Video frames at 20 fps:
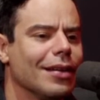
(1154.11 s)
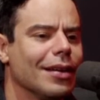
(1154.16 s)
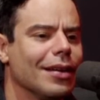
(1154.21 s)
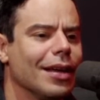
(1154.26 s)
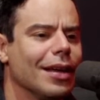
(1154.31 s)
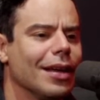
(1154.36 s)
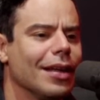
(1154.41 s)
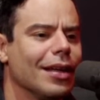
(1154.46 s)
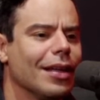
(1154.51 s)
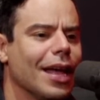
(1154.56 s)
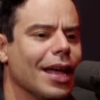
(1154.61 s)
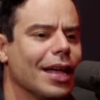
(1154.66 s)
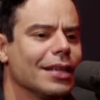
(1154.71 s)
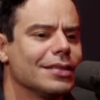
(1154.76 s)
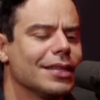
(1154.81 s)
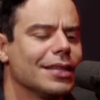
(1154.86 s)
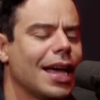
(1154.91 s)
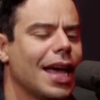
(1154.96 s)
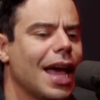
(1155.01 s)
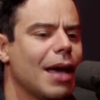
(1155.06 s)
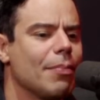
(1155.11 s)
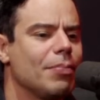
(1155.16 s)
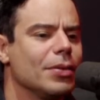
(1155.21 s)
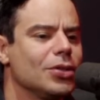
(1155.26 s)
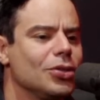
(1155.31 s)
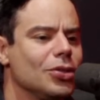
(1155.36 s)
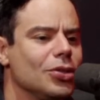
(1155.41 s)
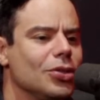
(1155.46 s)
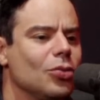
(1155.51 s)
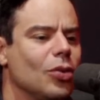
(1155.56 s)
Has that
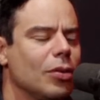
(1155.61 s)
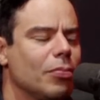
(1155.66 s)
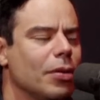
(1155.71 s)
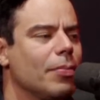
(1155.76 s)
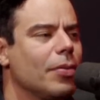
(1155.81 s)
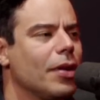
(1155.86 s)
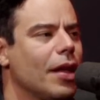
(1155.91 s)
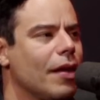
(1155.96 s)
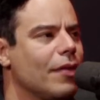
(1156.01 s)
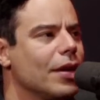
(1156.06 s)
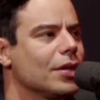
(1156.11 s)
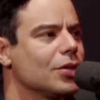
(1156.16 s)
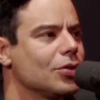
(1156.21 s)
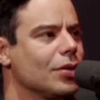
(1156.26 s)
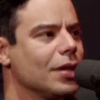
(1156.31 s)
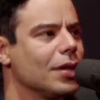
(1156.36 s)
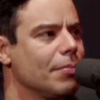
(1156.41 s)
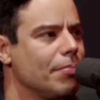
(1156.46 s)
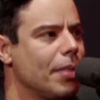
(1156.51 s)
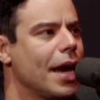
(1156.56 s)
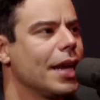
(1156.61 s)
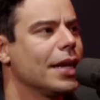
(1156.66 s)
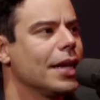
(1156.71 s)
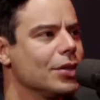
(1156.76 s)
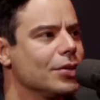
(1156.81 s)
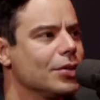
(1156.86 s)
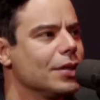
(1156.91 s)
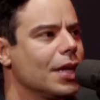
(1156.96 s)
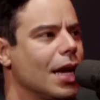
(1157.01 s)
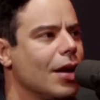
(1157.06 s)
happened to you where people have actually patted
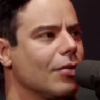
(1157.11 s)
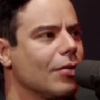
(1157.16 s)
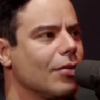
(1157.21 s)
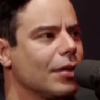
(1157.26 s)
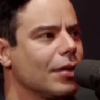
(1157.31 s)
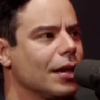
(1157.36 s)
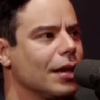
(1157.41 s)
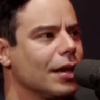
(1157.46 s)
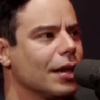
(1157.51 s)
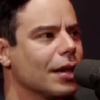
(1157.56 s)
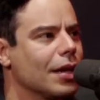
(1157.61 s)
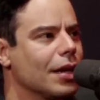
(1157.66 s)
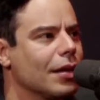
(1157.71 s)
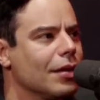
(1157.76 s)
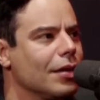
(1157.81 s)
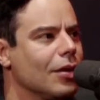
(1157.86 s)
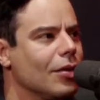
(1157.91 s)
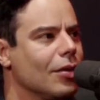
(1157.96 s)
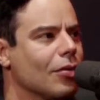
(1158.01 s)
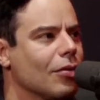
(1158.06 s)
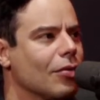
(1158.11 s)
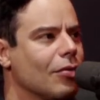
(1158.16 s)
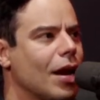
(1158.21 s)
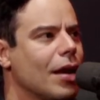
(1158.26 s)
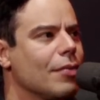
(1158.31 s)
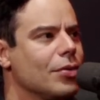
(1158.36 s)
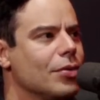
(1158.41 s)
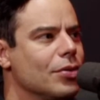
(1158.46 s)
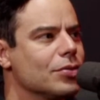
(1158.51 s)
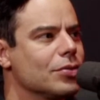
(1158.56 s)
you down and like
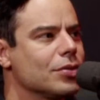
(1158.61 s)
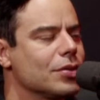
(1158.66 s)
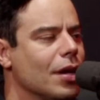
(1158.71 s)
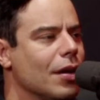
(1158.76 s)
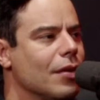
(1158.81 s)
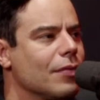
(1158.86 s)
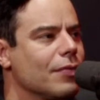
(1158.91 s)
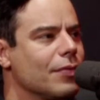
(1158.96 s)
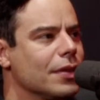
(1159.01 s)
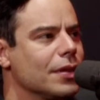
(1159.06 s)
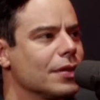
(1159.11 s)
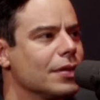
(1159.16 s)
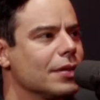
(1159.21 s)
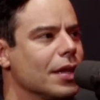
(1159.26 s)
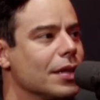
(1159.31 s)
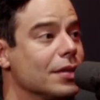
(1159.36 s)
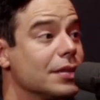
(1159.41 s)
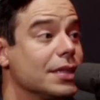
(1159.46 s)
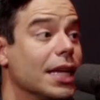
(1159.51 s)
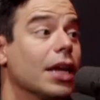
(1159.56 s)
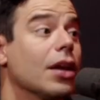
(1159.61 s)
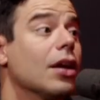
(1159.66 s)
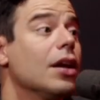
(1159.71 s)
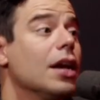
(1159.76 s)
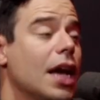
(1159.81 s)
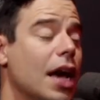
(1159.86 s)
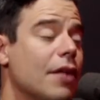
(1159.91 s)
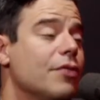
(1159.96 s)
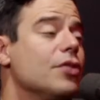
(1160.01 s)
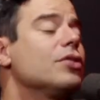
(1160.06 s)
grab you stuff and take?
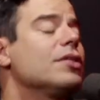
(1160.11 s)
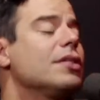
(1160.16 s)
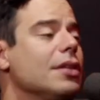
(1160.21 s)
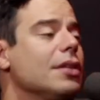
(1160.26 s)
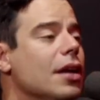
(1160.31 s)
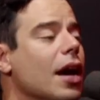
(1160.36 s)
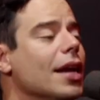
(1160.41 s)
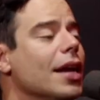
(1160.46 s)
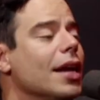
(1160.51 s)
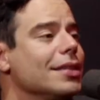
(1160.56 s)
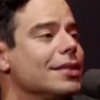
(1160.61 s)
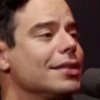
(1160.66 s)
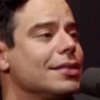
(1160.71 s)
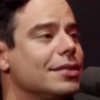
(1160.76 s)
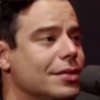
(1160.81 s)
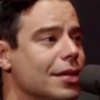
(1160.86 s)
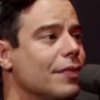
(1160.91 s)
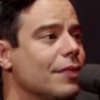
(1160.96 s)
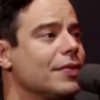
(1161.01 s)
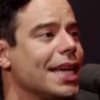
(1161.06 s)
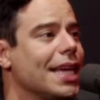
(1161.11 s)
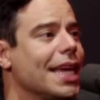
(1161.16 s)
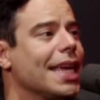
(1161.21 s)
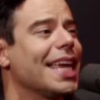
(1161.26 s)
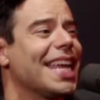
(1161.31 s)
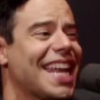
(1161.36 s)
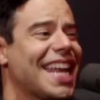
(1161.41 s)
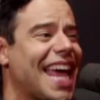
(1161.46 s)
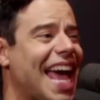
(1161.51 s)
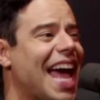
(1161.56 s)
Have you gotten stuff
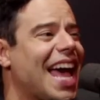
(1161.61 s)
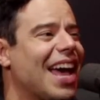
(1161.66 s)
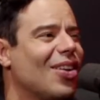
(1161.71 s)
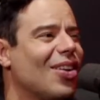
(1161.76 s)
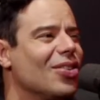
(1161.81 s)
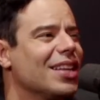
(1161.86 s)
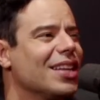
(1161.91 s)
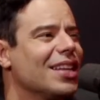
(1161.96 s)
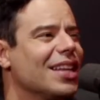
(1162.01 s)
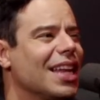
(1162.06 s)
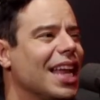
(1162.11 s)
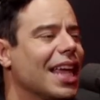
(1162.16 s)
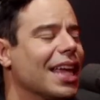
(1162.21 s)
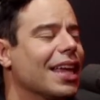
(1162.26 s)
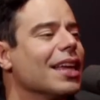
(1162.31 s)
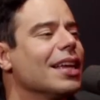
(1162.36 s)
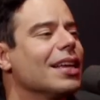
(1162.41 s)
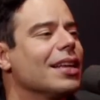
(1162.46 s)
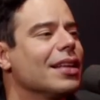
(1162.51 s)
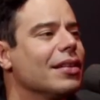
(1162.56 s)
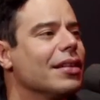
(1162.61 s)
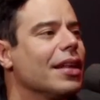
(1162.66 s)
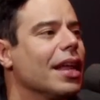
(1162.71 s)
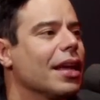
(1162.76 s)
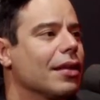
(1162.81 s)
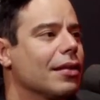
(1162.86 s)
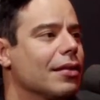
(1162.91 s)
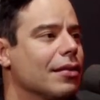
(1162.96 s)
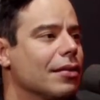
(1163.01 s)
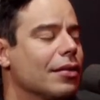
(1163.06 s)
taken out, like
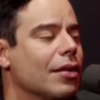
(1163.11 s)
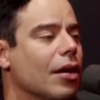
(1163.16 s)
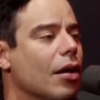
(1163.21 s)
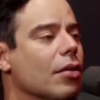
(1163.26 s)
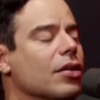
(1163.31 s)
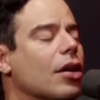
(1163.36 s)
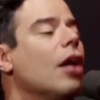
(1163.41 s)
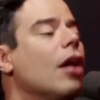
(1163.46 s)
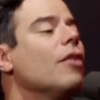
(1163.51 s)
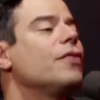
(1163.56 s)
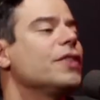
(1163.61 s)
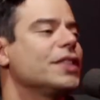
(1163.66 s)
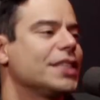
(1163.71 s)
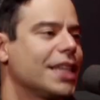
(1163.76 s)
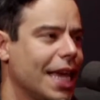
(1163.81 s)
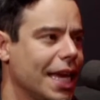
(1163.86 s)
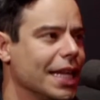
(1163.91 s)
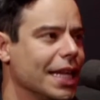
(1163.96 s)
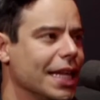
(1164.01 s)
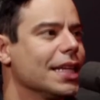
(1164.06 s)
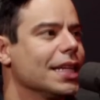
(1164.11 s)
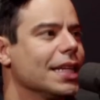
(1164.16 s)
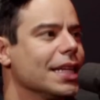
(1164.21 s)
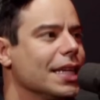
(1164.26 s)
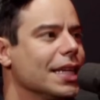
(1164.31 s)
confiscated?